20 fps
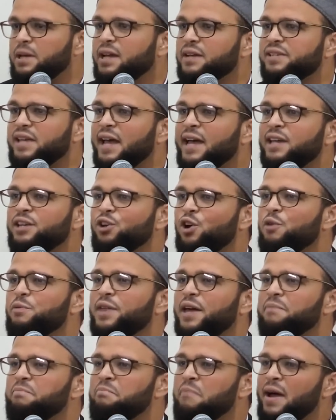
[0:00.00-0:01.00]
Because I
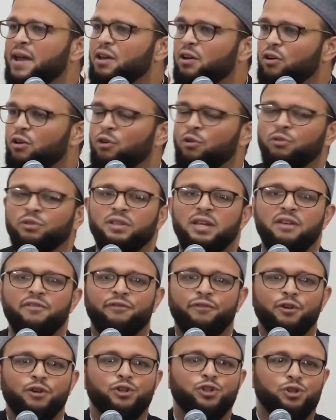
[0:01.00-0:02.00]
know that my
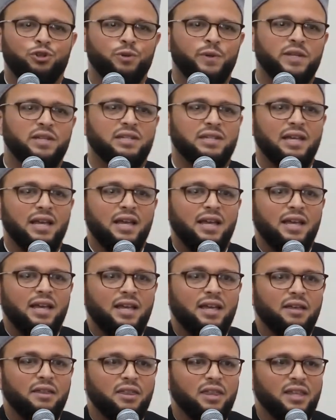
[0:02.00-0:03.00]
only virtuous
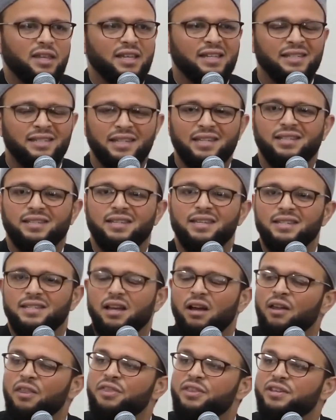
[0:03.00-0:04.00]

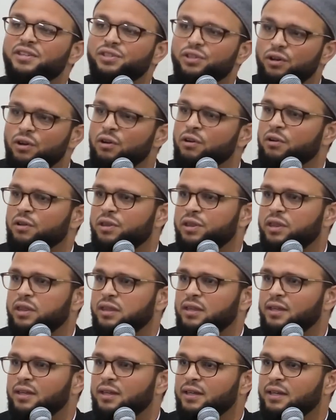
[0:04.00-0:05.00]
existence on this
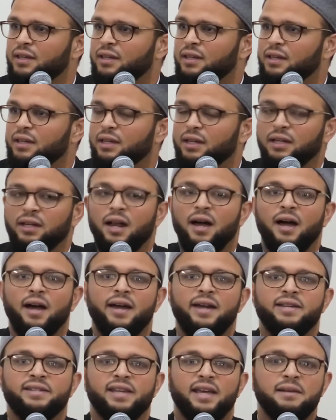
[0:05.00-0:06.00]
earth
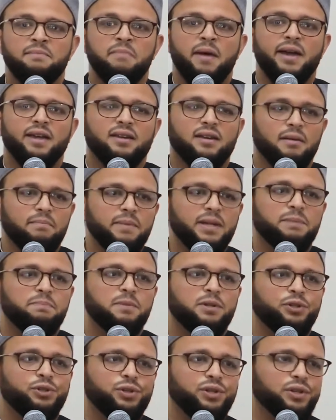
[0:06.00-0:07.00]
lies in my
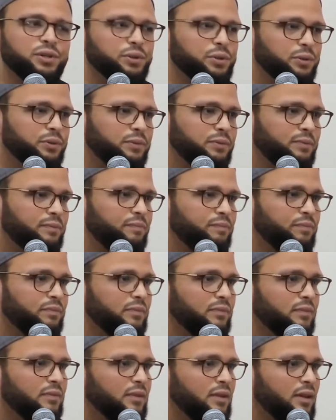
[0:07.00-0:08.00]
commitment to you,
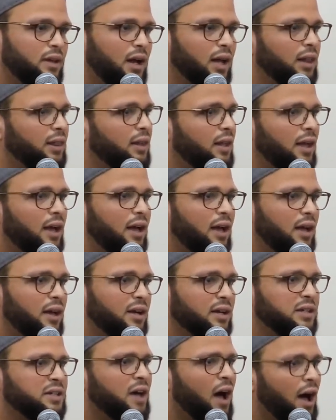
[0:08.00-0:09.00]
Allah,
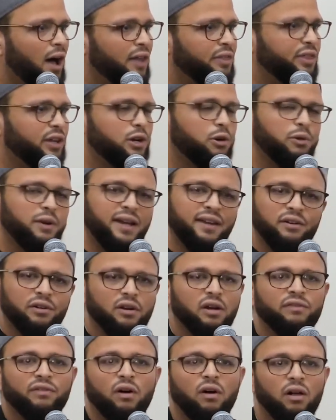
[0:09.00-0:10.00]
God, the
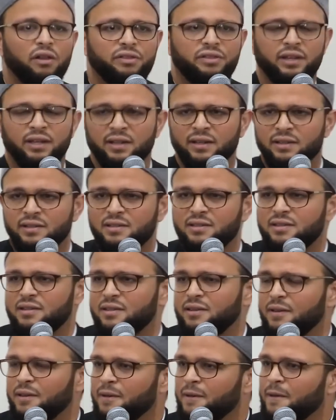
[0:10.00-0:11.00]
creator of all
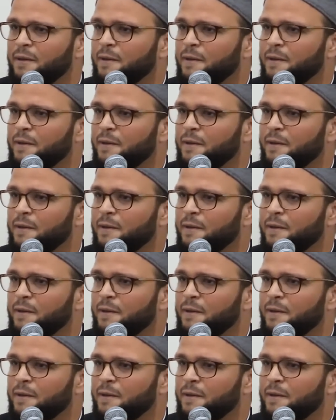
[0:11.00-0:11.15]
things.